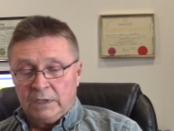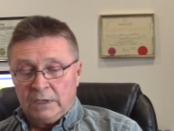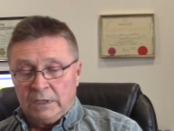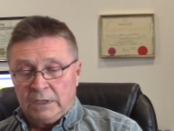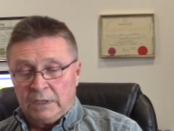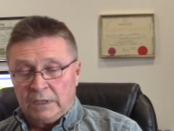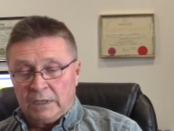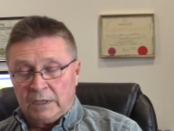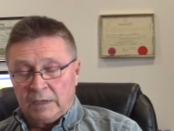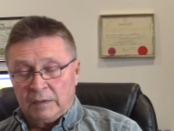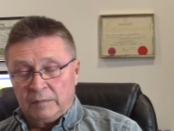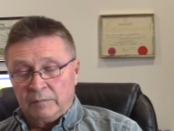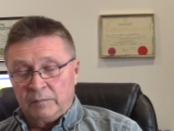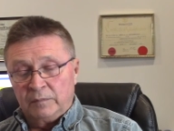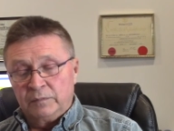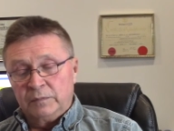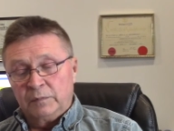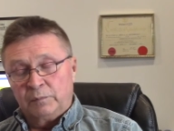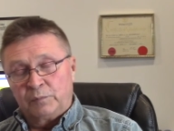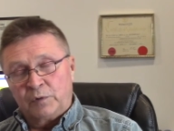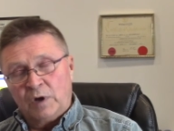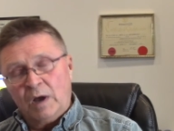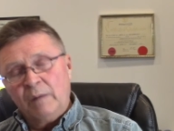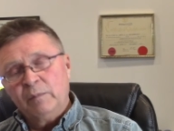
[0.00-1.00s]
Um,
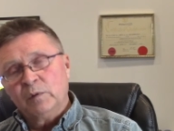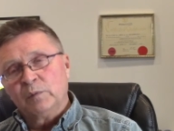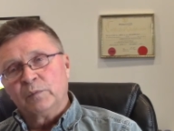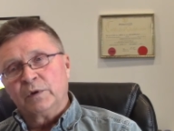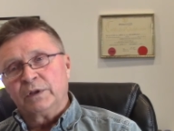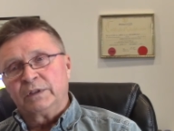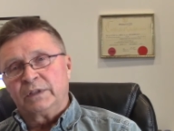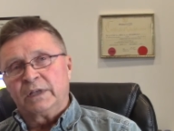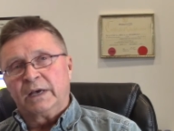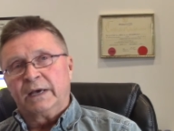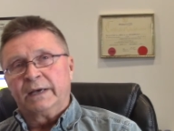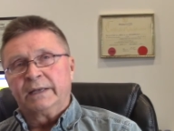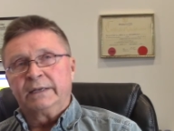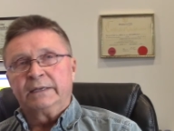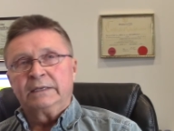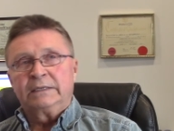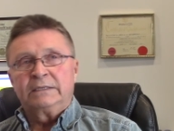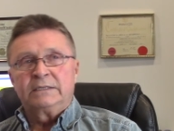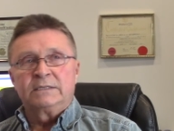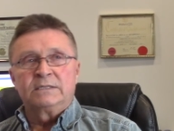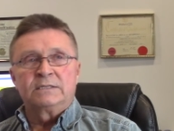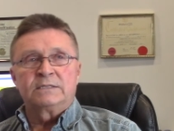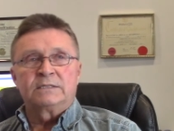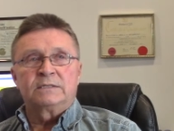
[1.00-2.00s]
problem with that
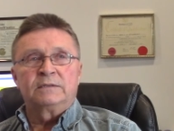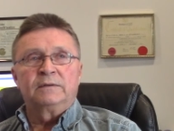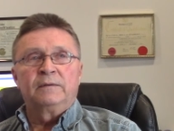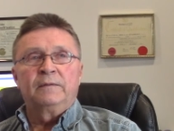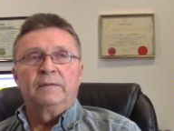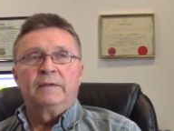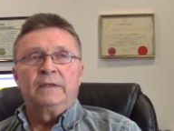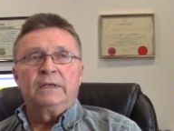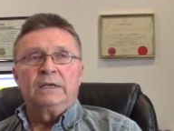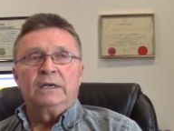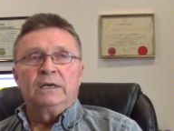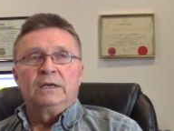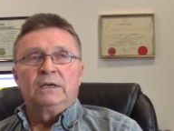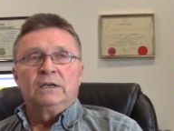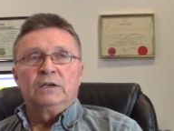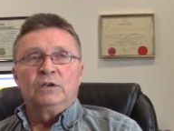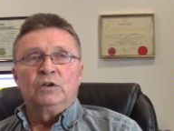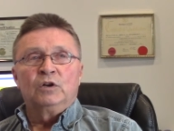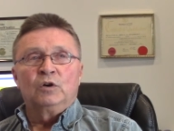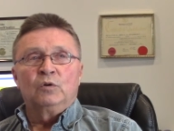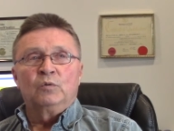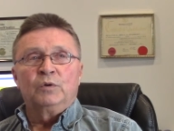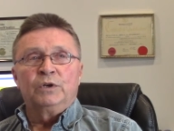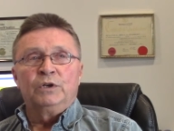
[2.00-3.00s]
is, you
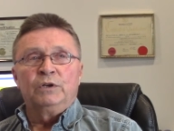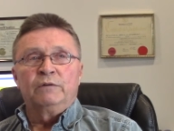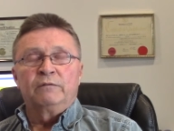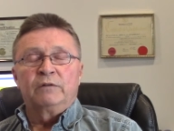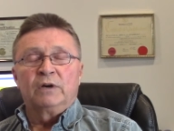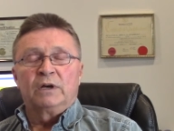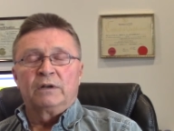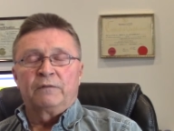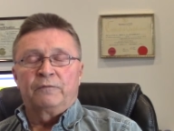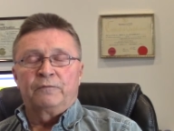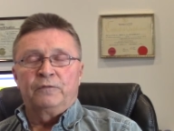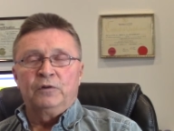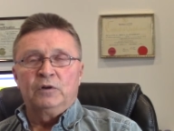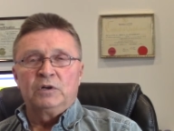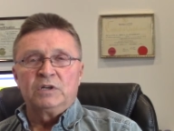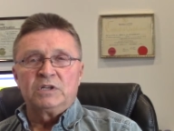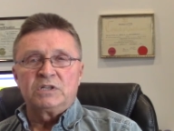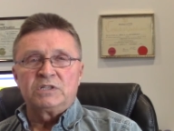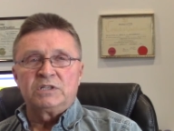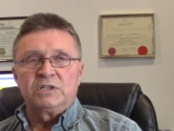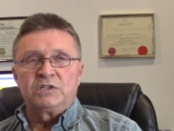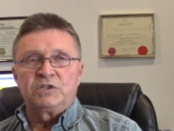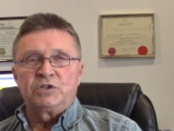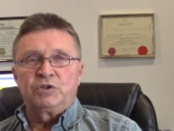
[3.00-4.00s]
know, when you've got a
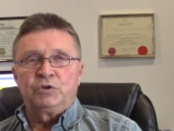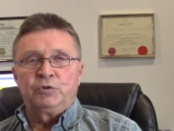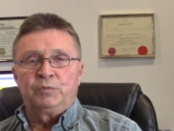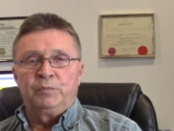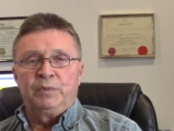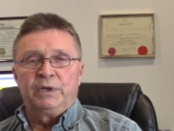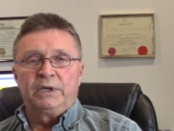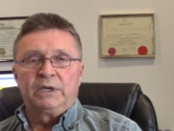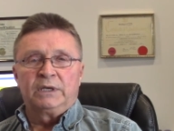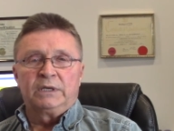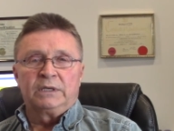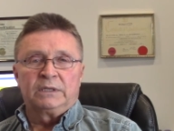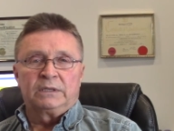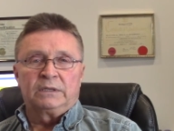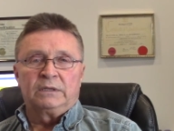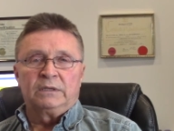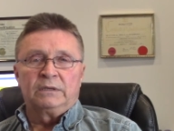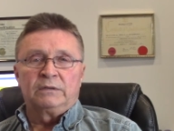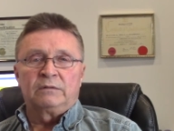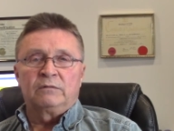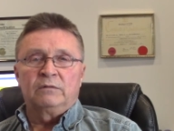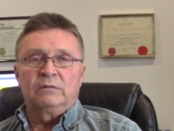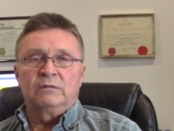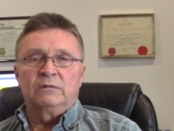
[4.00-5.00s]
furnace that's too big, it,
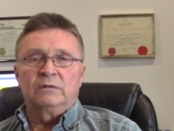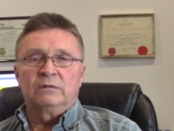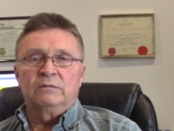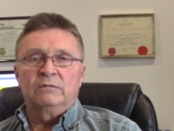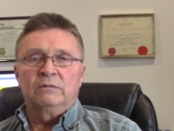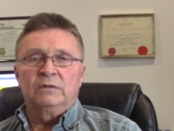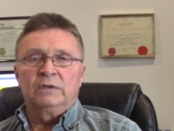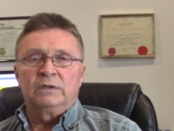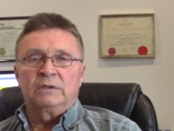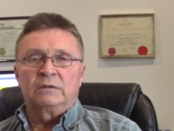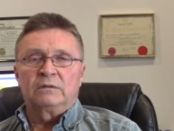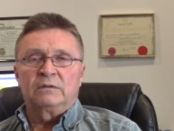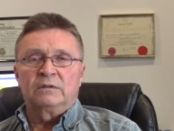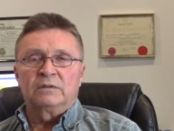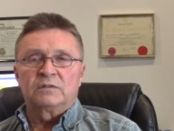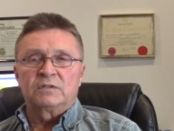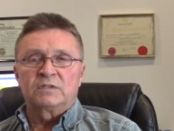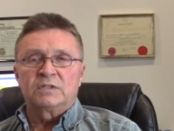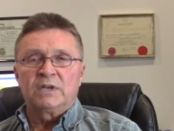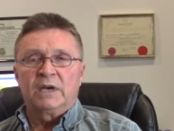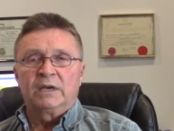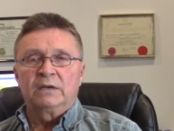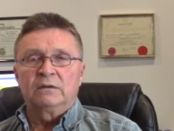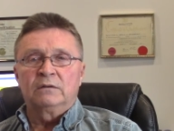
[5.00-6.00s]
it, it the
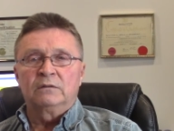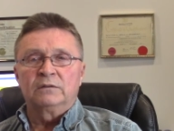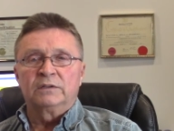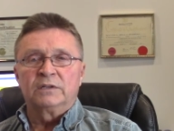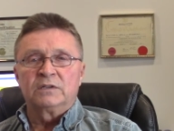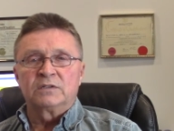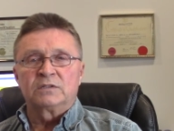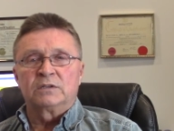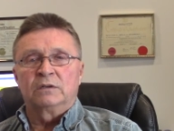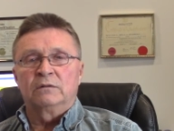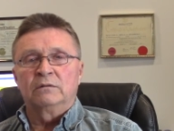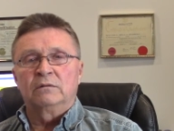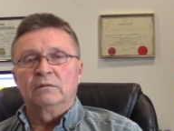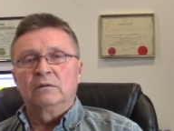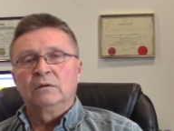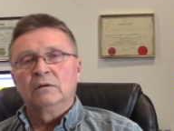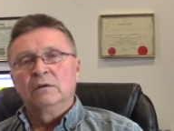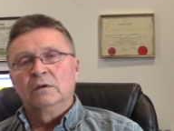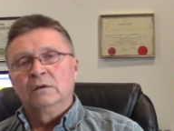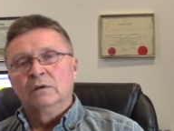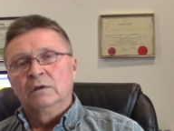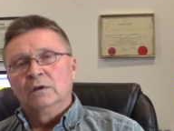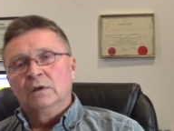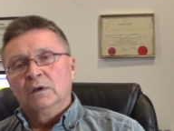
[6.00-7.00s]
cycle doesn't
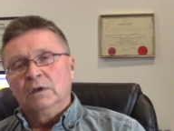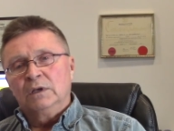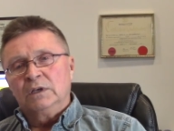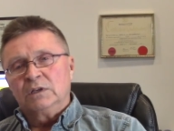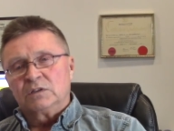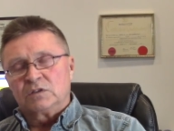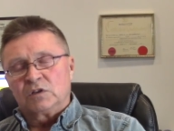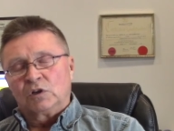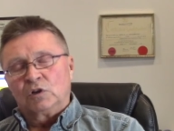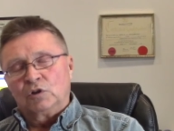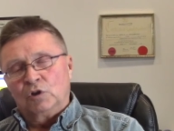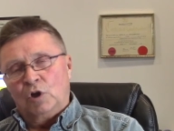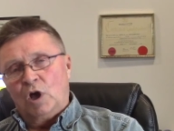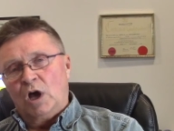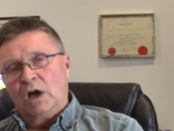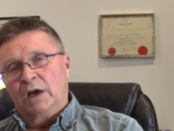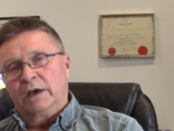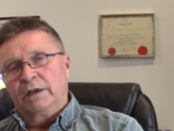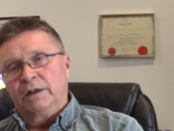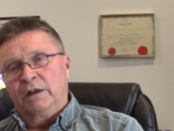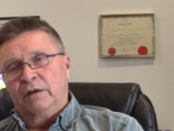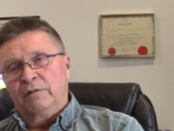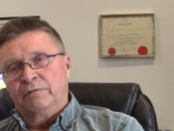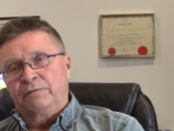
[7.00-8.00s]
isn't
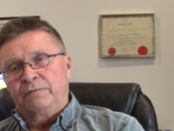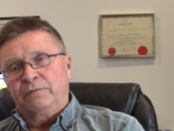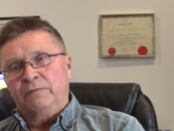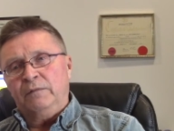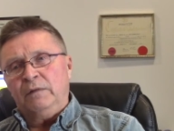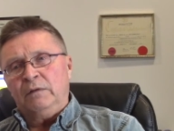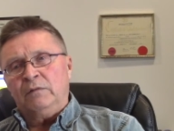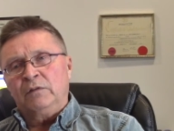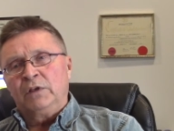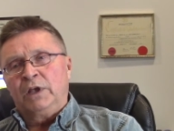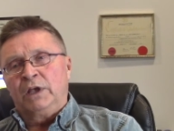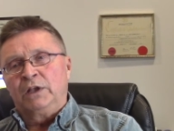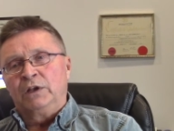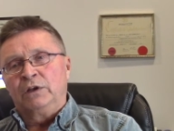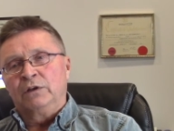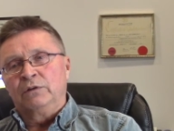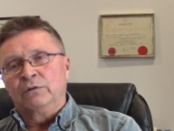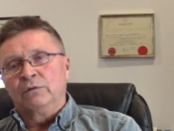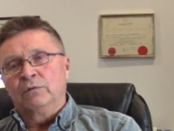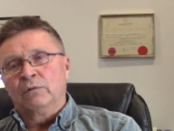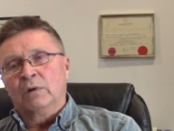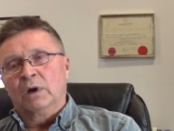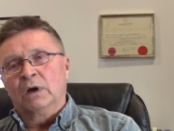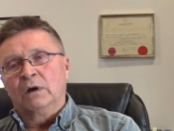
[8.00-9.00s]
long enough and
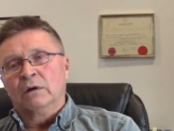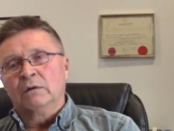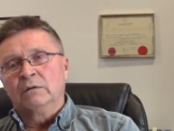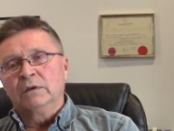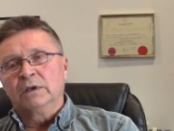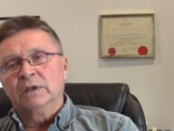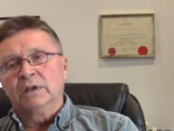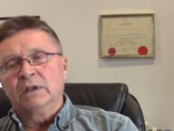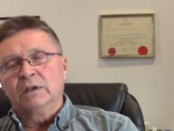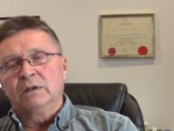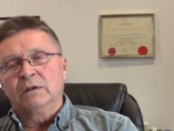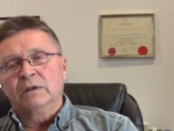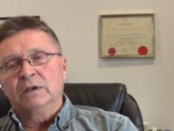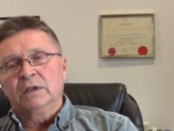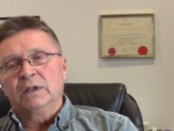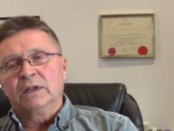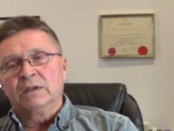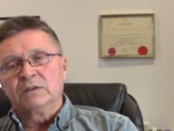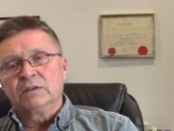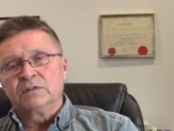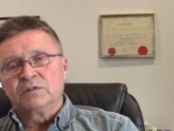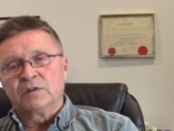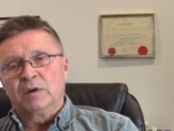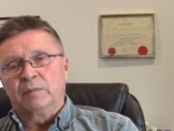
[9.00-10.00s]
you uh, it, it
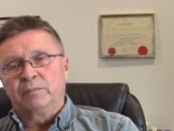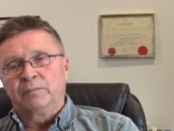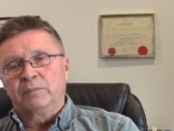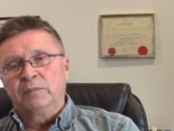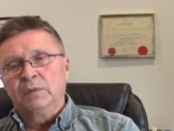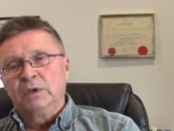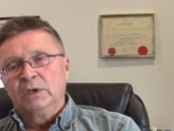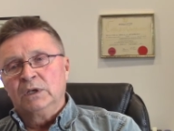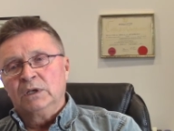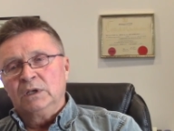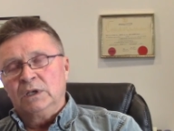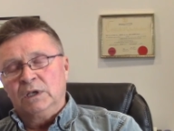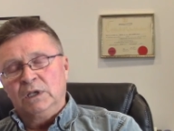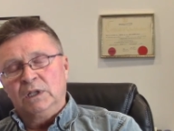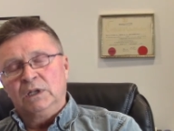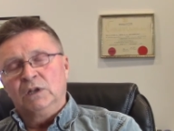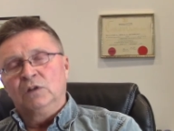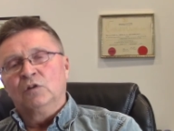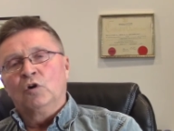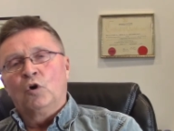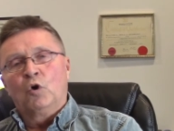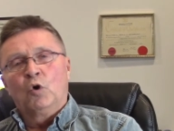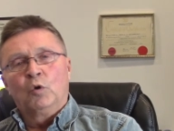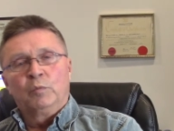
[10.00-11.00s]
ends up heating
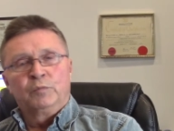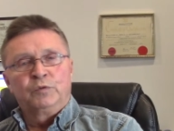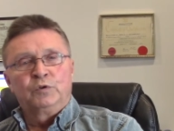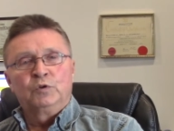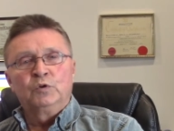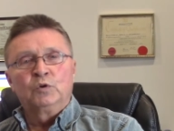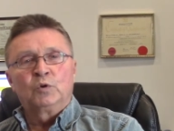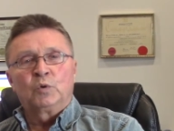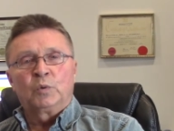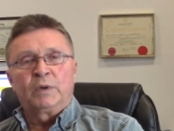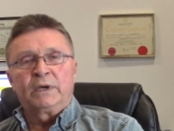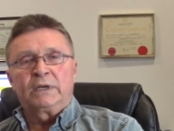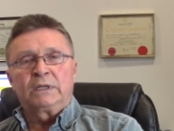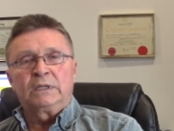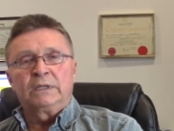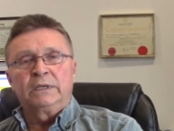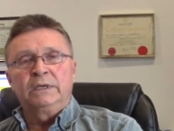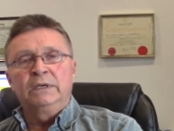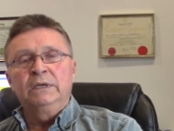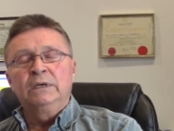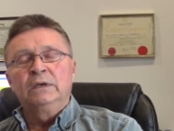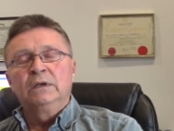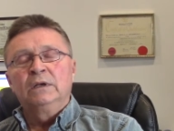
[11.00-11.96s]
the home too quickly